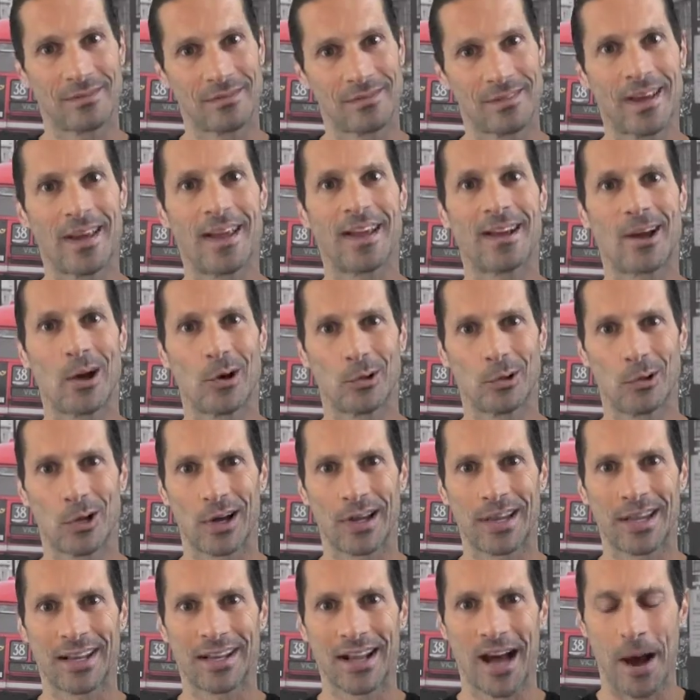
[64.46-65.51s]
Go look
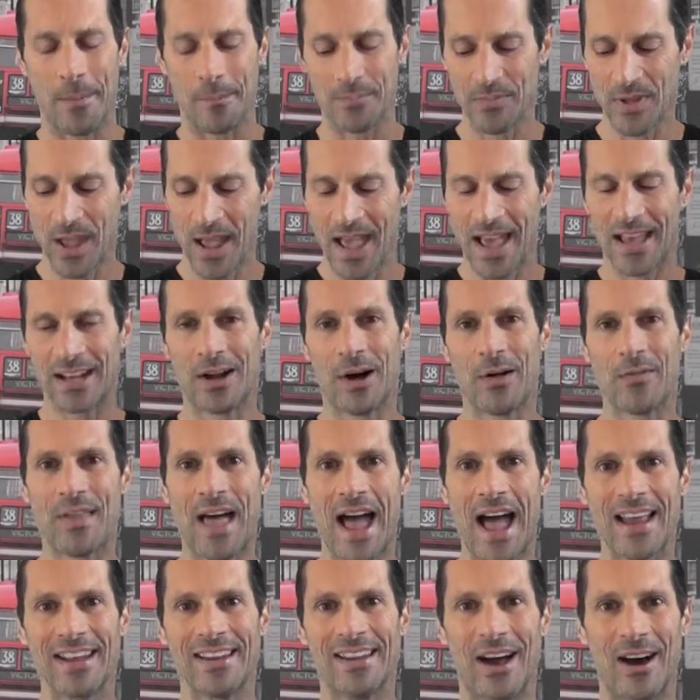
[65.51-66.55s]
it up. And on
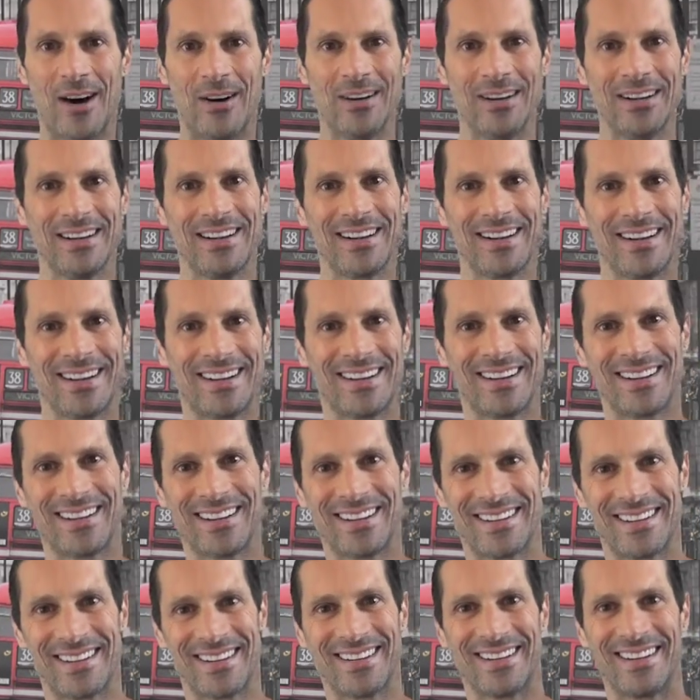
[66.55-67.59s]
that note,
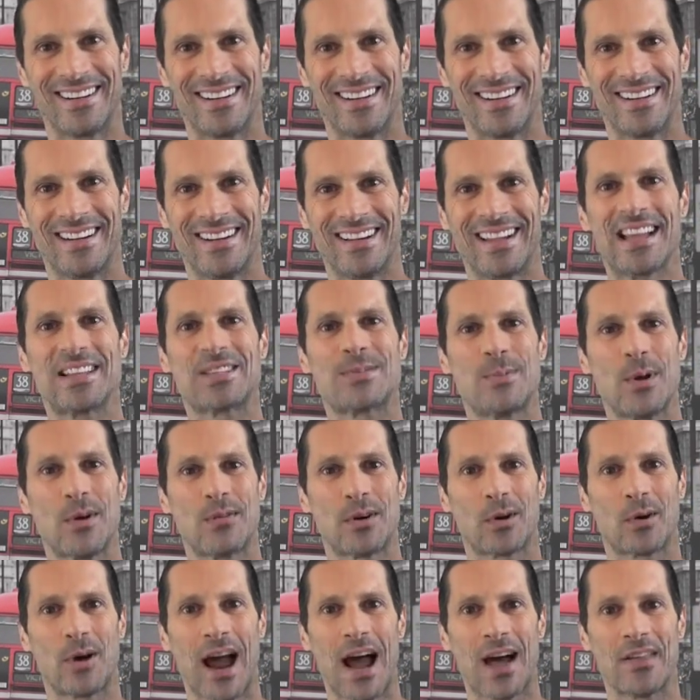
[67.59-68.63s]
let's move
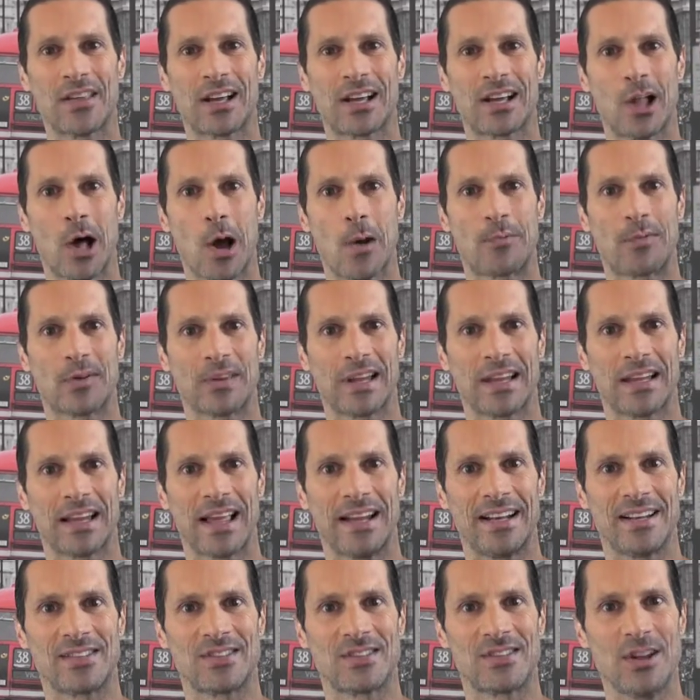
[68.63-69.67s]
around the globe for the
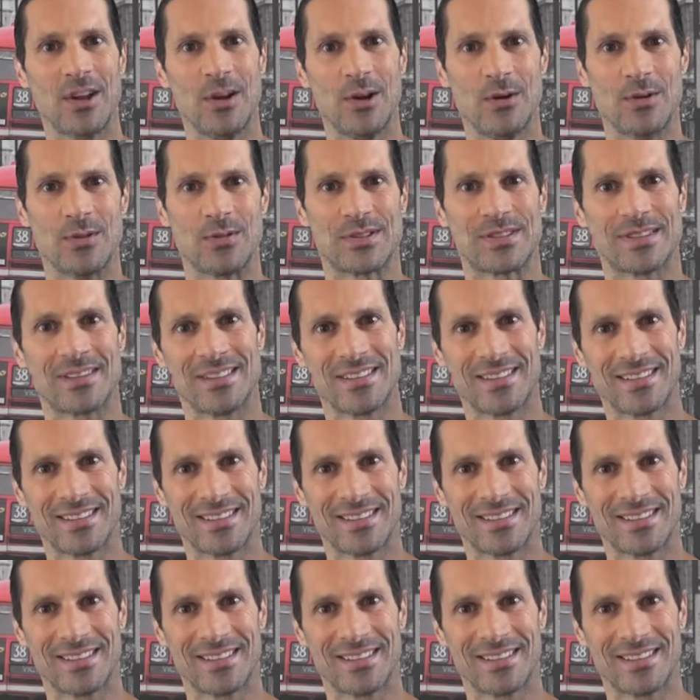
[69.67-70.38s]
latest news.